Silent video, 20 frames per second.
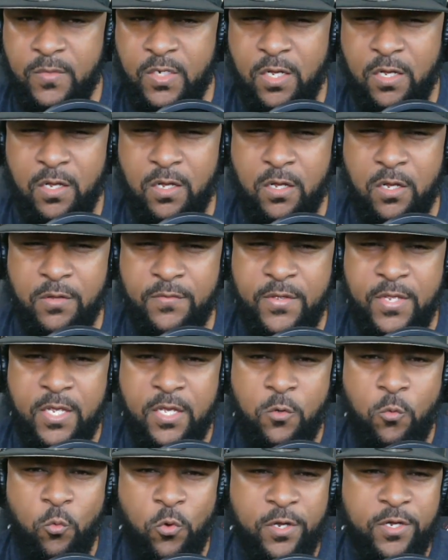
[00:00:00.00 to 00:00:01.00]
Uh,
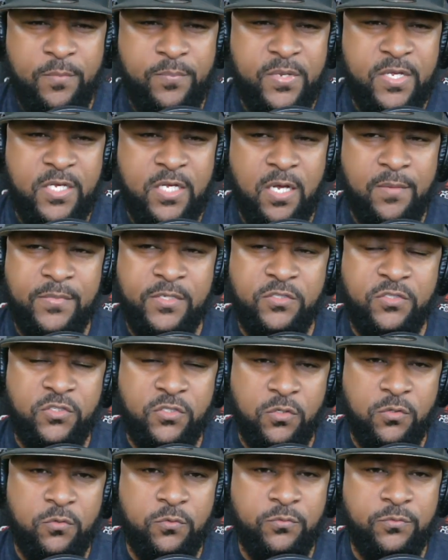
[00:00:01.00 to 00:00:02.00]
one to be coming
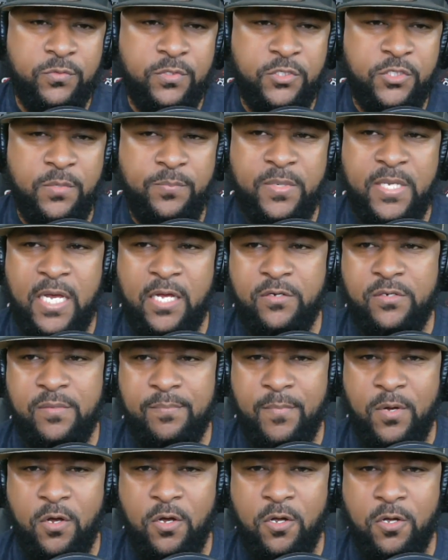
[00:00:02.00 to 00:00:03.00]
soon. Should be out
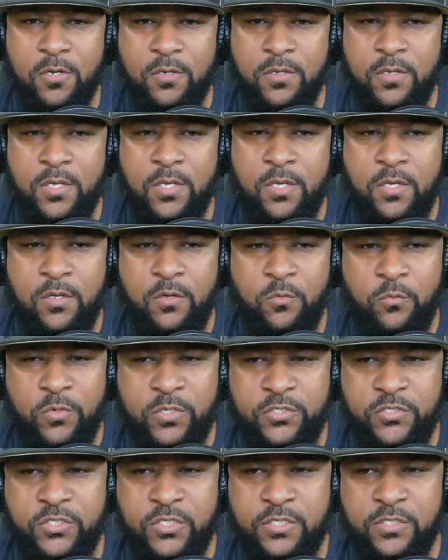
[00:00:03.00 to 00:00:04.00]
tomorrow,
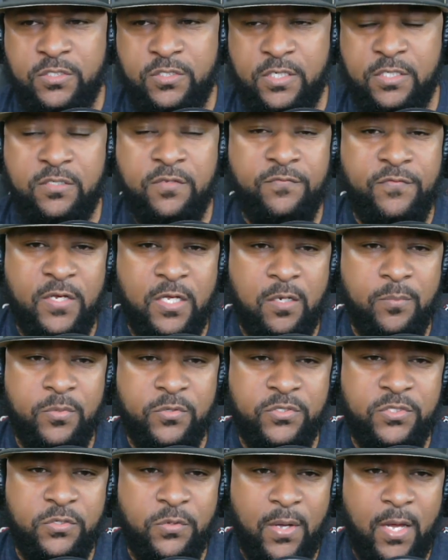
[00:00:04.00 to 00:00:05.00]
which is it's
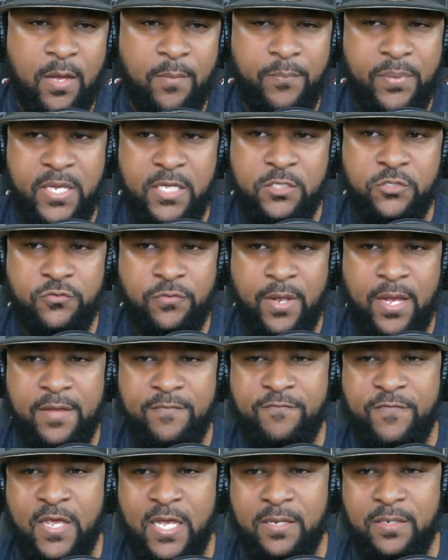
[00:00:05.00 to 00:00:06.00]
available to our
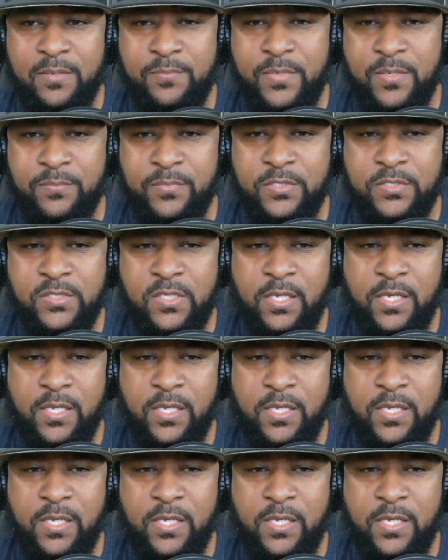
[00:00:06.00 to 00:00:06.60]
Patreon family members